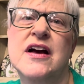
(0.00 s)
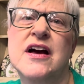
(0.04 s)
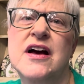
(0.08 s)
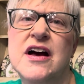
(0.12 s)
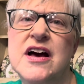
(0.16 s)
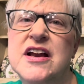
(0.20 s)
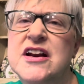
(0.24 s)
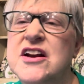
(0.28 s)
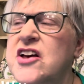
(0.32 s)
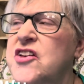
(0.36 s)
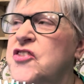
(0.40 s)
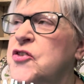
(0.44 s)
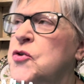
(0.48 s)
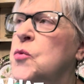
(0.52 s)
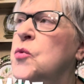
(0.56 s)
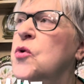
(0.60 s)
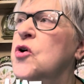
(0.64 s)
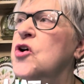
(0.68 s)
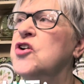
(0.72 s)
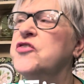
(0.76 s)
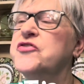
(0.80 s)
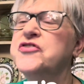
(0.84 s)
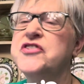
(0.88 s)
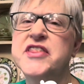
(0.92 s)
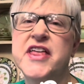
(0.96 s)
Another
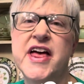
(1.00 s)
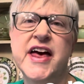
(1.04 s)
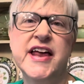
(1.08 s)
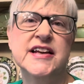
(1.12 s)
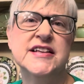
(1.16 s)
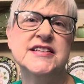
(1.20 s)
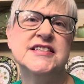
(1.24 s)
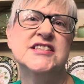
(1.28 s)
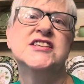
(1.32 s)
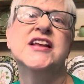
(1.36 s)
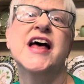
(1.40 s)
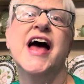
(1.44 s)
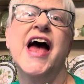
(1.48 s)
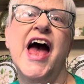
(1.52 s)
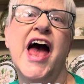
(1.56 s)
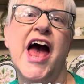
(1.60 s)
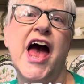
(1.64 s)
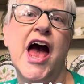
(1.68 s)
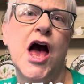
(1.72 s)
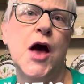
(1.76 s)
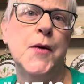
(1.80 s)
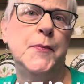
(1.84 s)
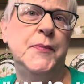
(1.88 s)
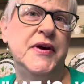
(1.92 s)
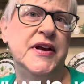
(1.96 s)
word for that is
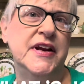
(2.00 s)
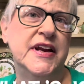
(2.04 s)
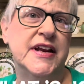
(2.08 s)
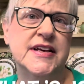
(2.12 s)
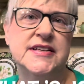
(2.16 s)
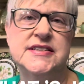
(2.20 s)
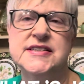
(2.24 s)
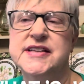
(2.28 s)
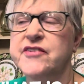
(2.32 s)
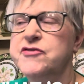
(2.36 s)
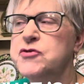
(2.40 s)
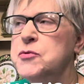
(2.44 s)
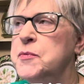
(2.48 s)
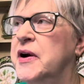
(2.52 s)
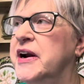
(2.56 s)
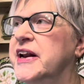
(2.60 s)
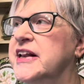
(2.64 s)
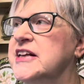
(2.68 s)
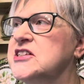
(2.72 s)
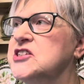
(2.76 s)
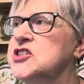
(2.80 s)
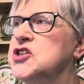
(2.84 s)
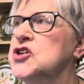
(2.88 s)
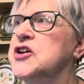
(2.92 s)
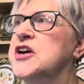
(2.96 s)
happiness.
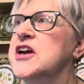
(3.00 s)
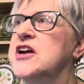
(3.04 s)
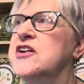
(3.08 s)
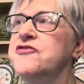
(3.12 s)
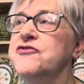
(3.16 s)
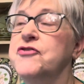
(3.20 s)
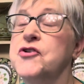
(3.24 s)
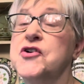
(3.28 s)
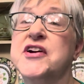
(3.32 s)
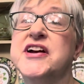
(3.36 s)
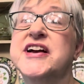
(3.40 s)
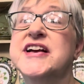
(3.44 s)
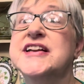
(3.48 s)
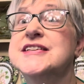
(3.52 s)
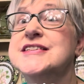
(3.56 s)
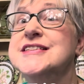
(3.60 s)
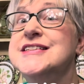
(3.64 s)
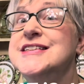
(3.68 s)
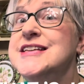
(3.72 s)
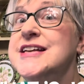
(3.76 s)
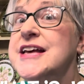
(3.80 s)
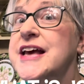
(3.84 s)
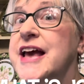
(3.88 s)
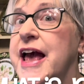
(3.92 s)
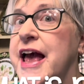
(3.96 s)
Everybody's looking for
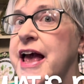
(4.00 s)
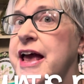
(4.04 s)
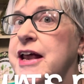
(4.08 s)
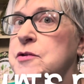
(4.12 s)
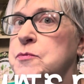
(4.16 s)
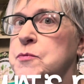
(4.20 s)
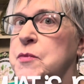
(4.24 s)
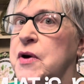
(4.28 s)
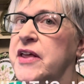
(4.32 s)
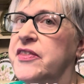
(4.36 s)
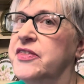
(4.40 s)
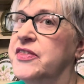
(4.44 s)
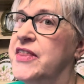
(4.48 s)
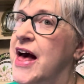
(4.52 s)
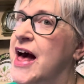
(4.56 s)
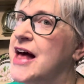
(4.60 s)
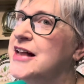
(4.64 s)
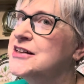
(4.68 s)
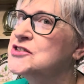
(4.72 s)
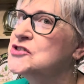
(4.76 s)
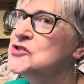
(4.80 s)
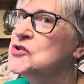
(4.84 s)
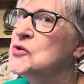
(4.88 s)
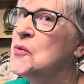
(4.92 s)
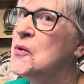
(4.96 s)
contentment.
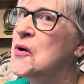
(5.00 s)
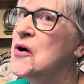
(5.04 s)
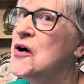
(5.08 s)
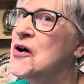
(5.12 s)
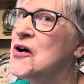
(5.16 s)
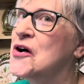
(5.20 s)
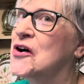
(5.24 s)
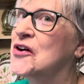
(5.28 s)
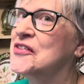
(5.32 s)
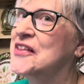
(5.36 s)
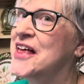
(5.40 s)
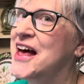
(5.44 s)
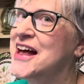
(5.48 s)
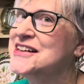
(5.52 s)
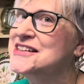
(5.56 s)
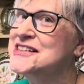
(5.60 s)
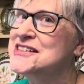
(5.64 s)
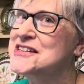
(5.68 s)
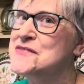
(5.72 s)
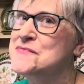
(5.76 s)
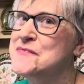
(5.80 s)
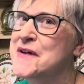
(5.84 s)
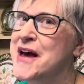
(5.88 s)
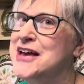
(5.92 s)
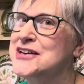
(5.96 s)
That's the word. That's
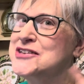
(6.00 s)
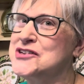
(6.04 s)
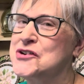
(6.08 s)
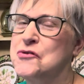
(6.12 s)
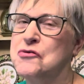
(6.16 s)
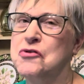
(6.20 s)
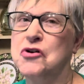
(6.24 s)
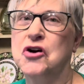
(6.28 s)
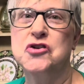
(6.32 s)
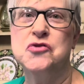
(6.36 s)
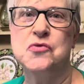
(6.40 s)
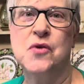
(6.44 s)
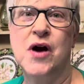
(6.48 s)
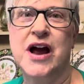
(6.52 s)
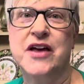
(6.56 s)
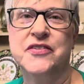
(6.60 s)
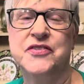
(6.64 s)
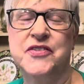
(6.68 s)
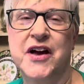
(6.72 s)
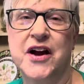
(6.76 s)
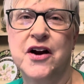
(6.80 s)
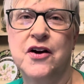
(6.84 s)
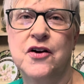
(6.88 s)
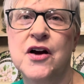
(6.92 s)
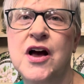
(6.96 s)
the magic word right
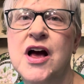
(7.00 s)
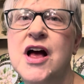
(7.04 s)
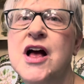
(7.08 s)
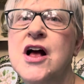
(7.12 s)
there.